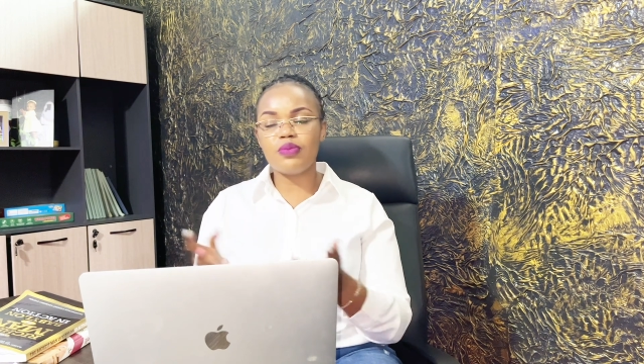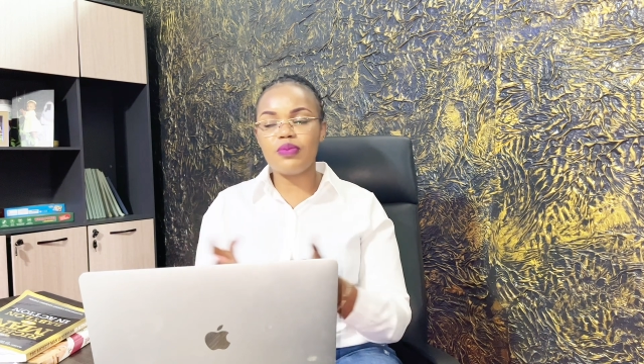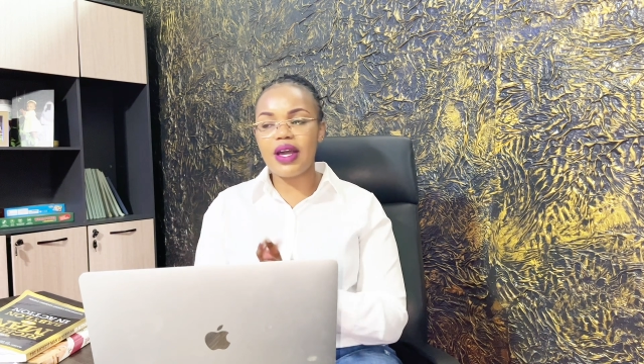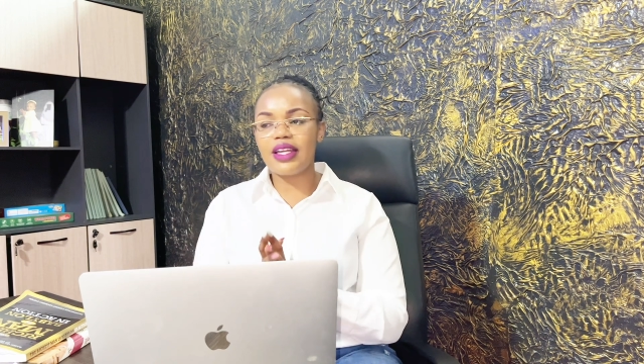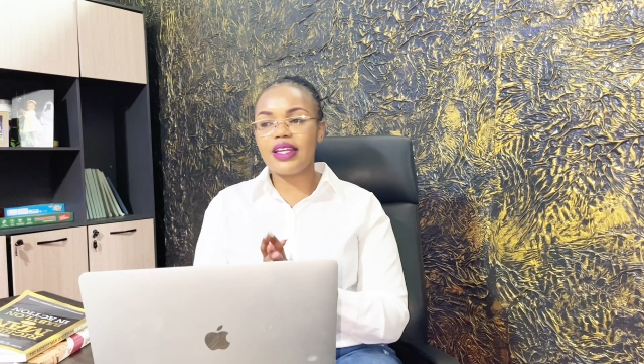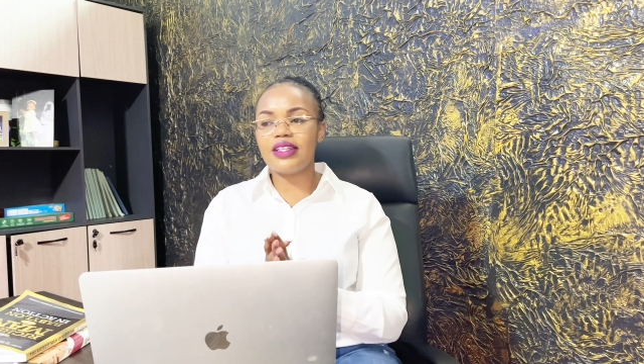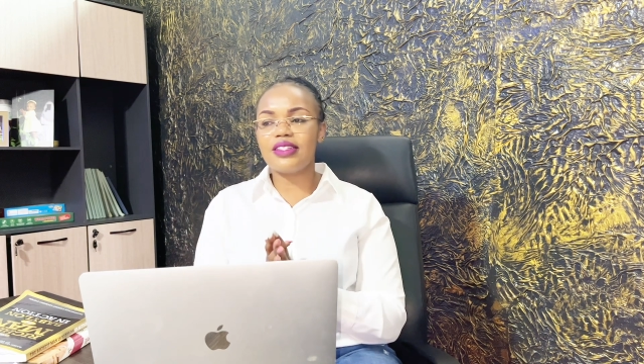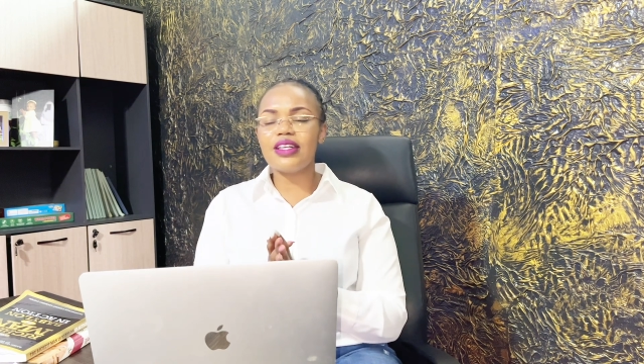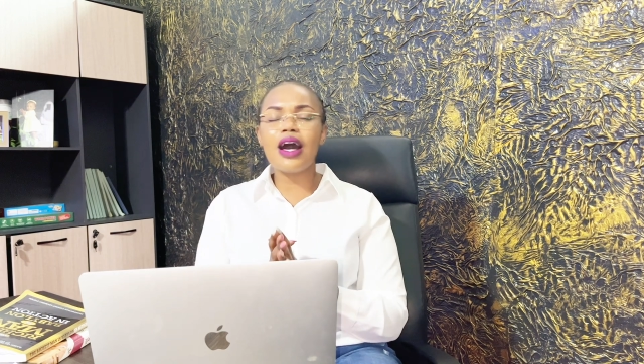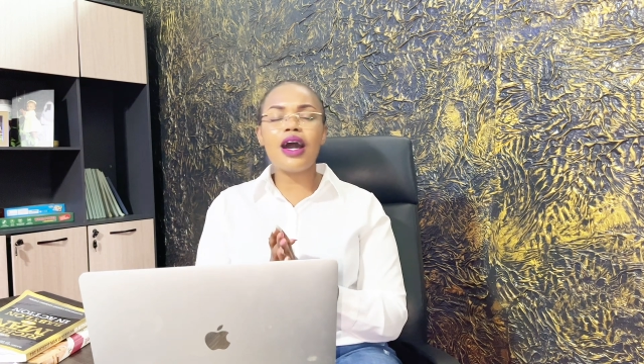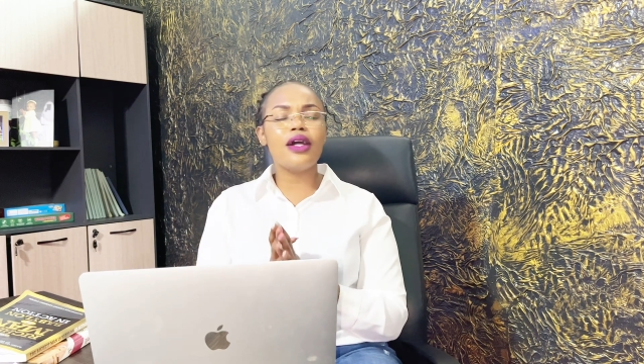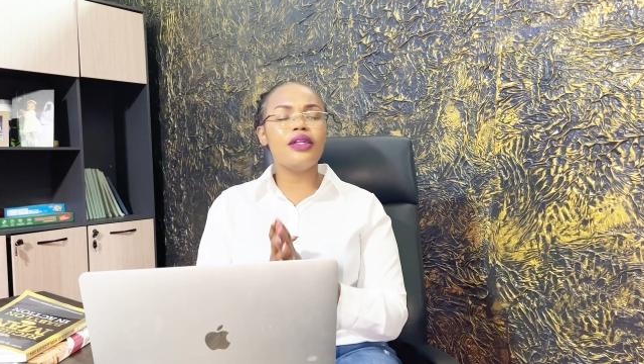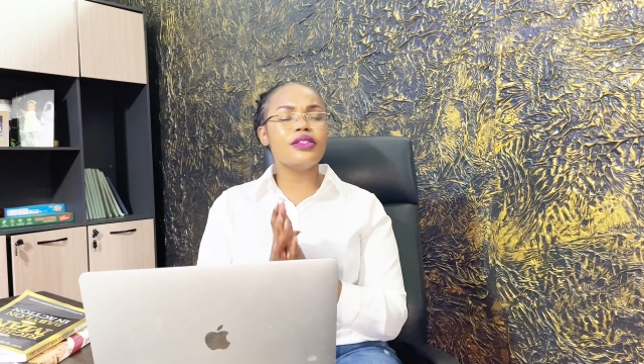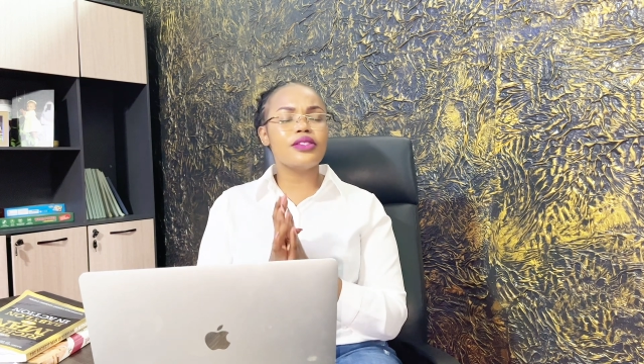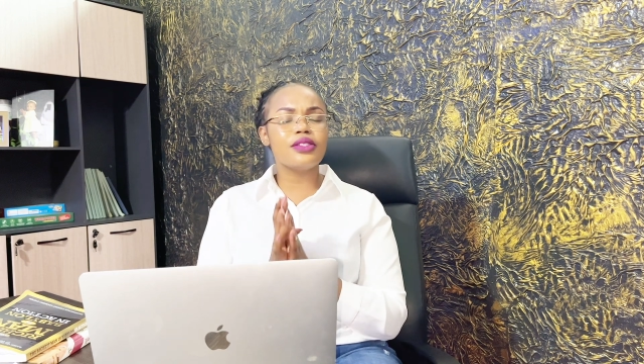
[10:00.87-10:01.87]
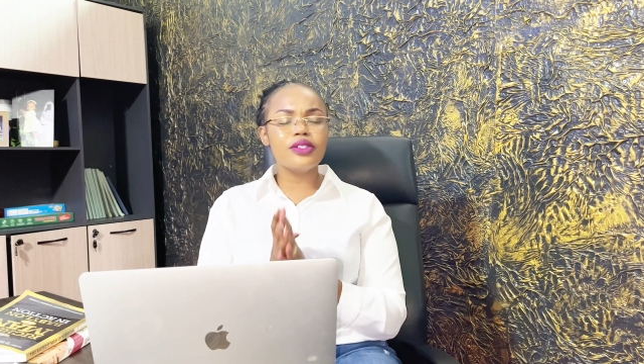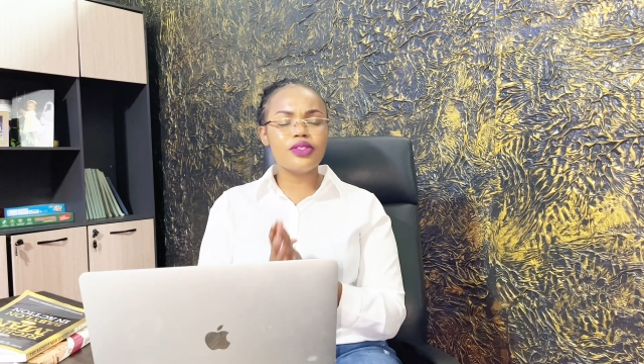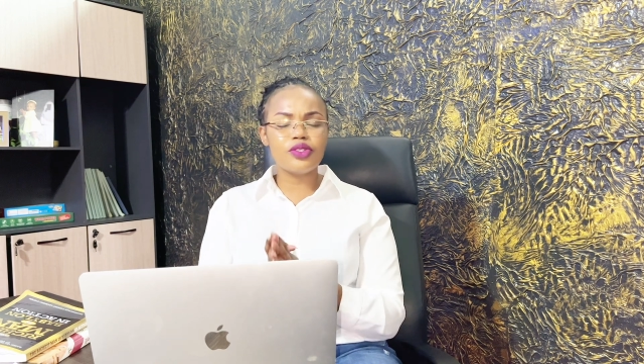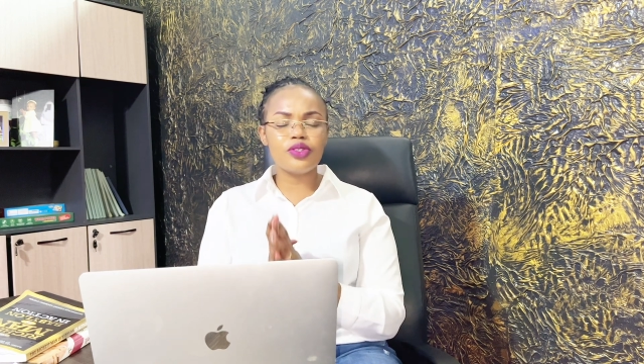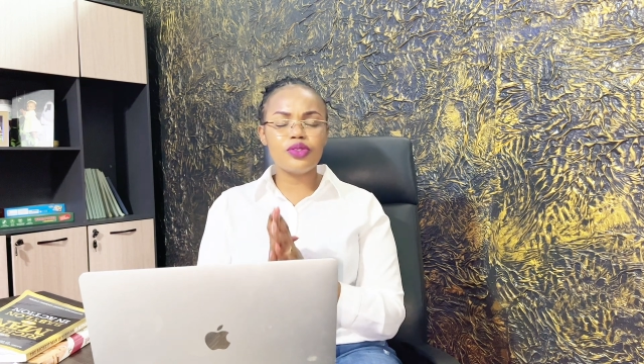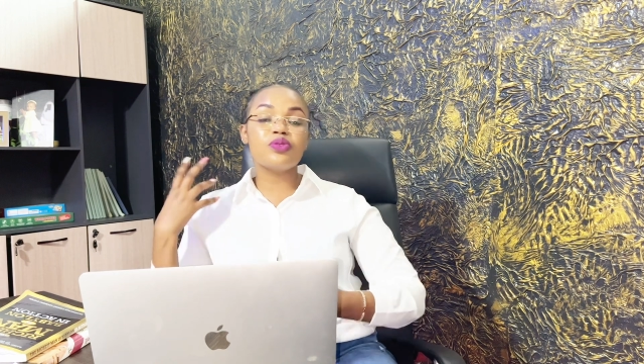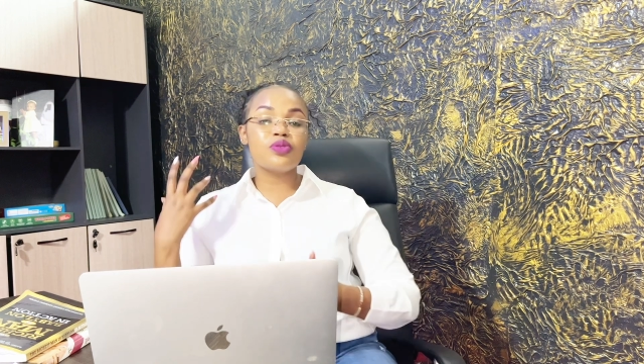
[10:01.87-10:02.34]
markets, I'll
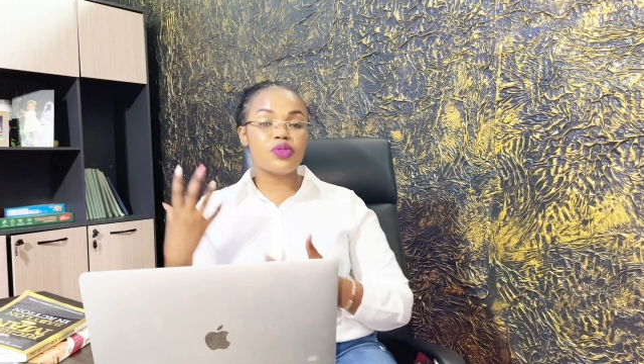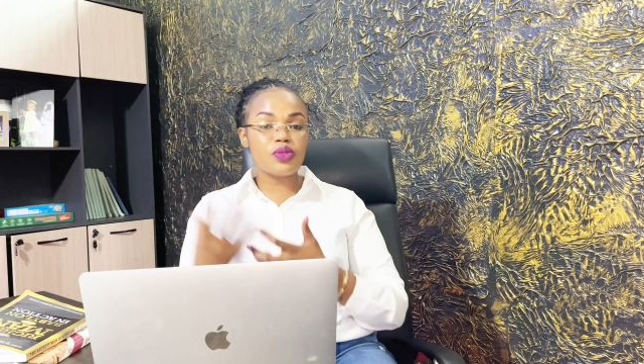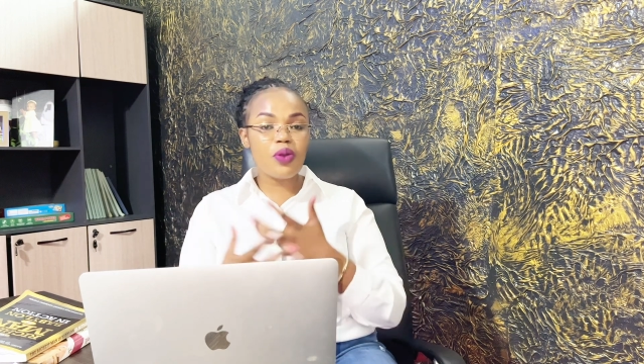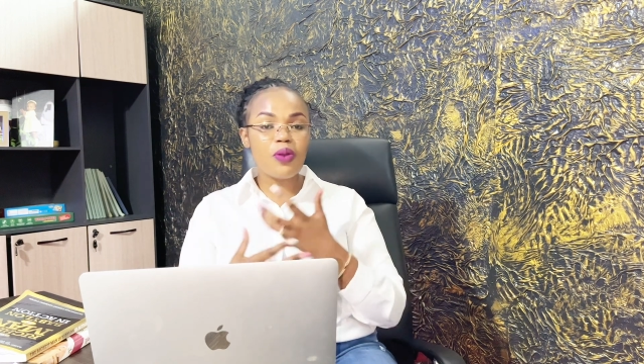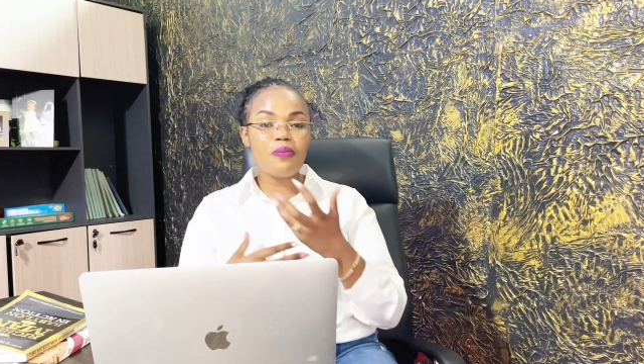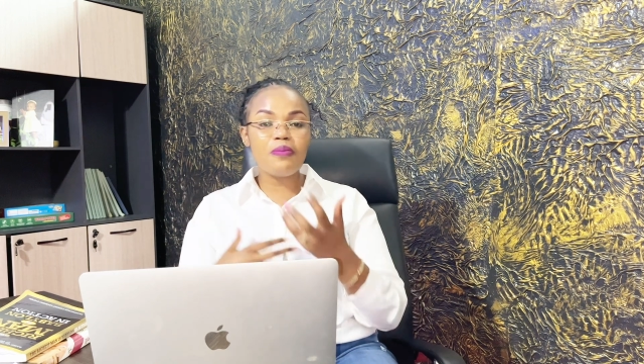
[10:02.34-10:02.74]
teach you so